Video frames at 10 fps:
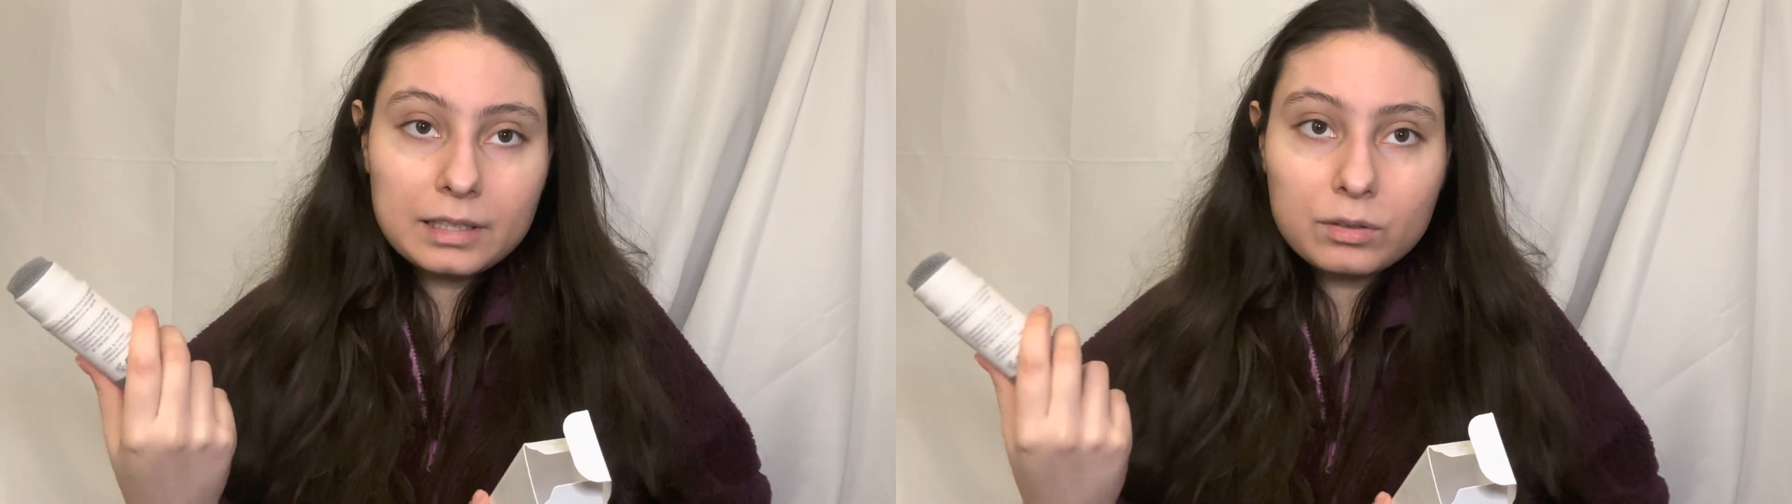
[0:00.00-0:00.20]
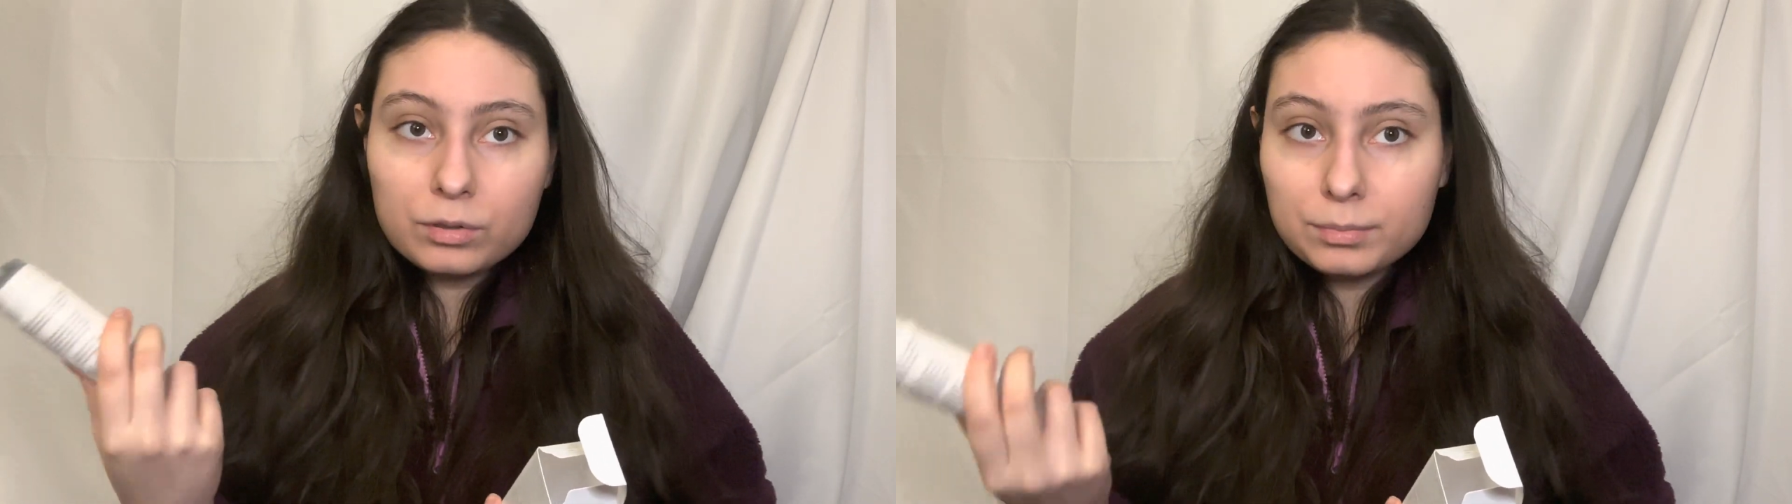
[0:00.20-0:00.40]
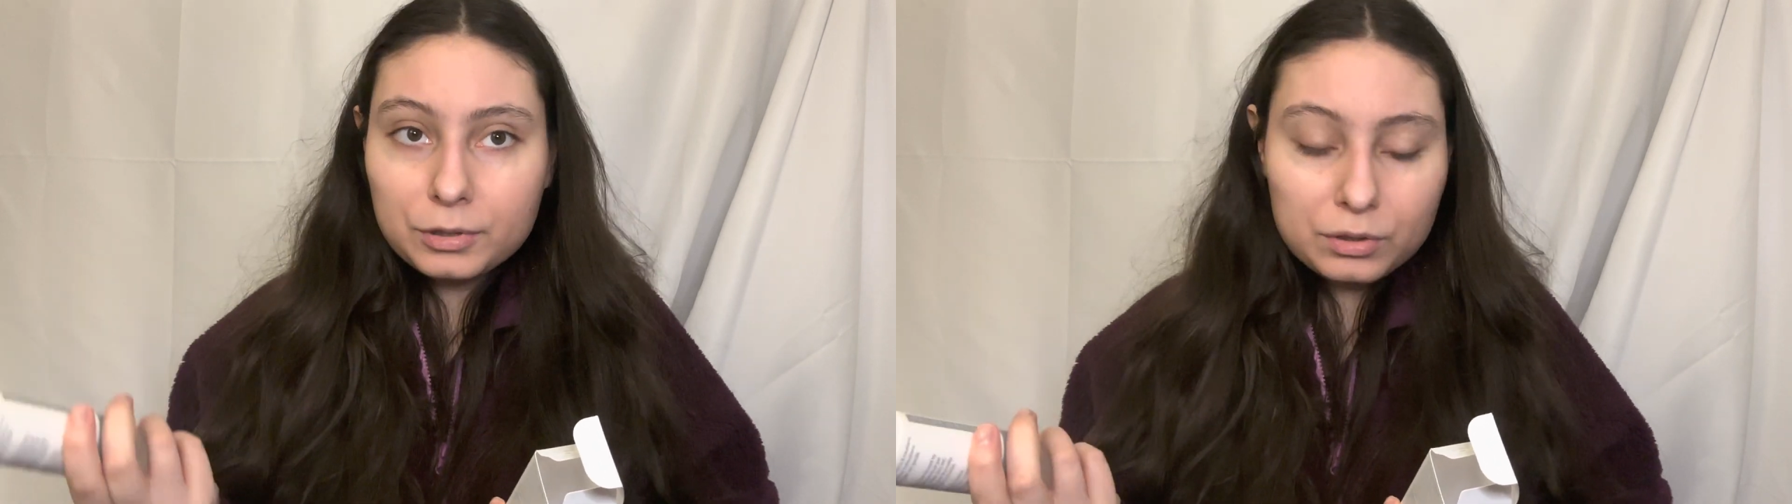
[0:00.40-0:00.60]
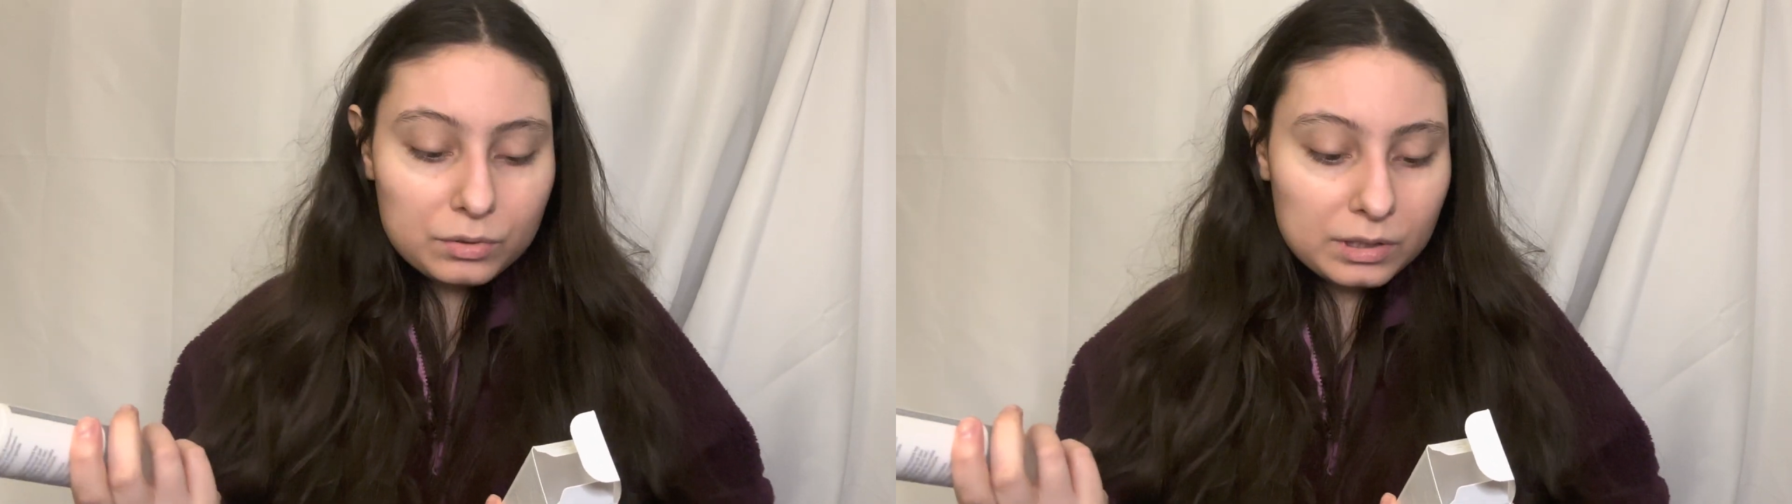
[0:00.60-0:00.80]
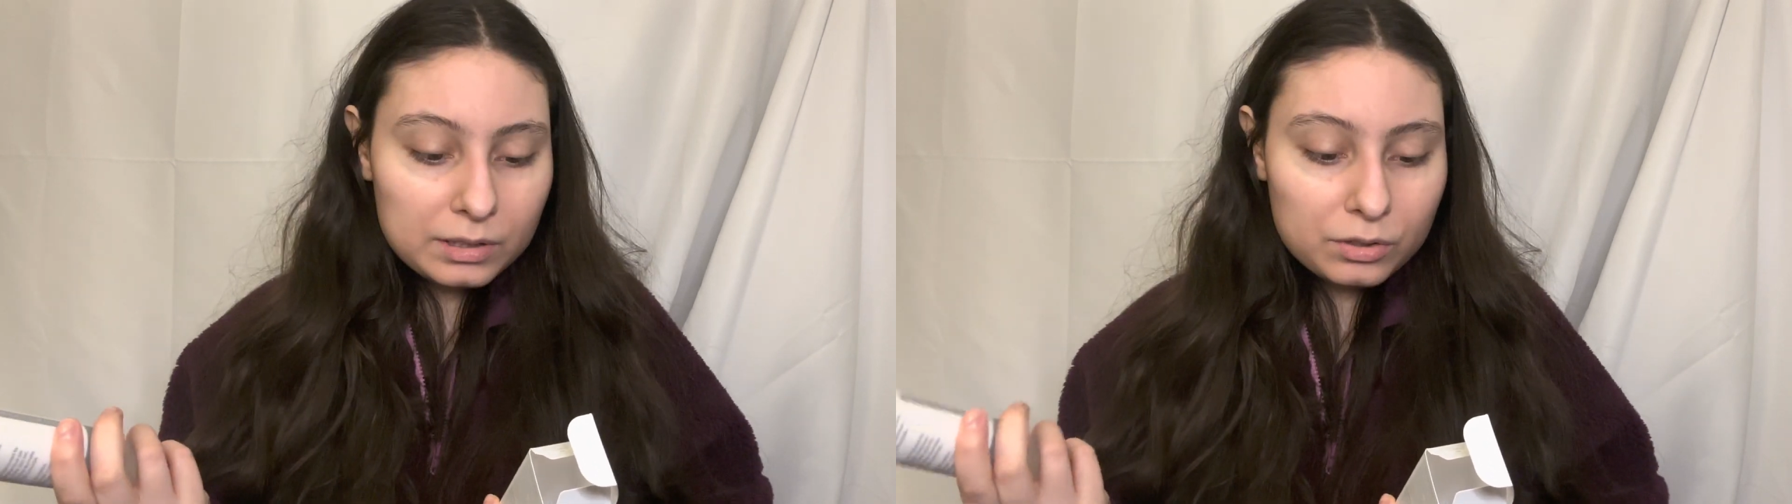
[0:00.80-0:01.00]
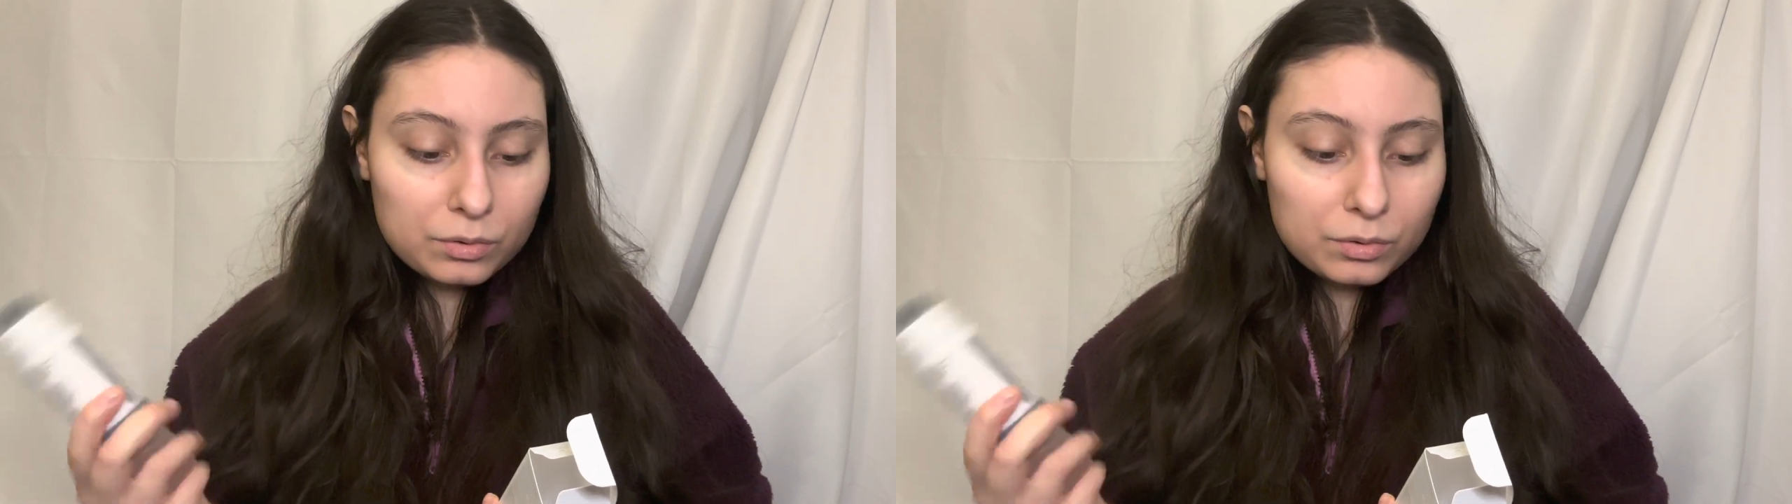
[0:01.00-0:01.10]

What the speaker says: normal usage